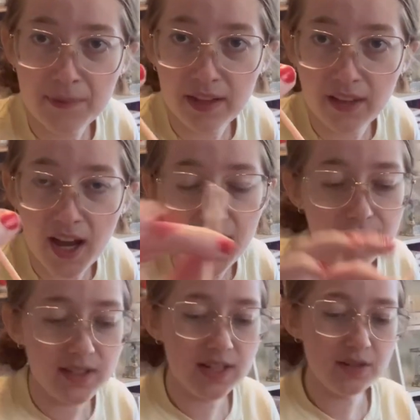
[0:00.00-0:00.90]
the eye of
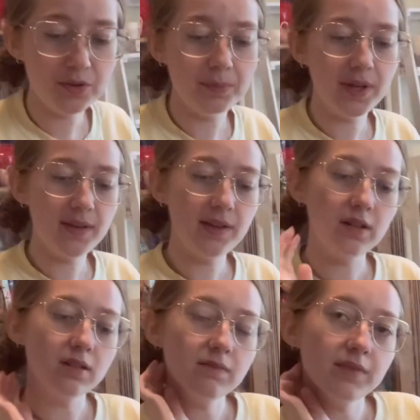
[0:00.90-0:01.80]
the needle, but
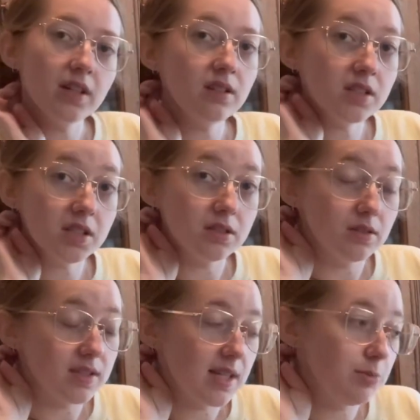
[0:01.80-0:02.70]
it'll still do the
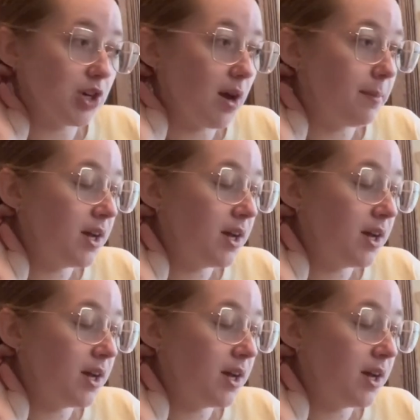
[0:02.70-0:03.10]
same job.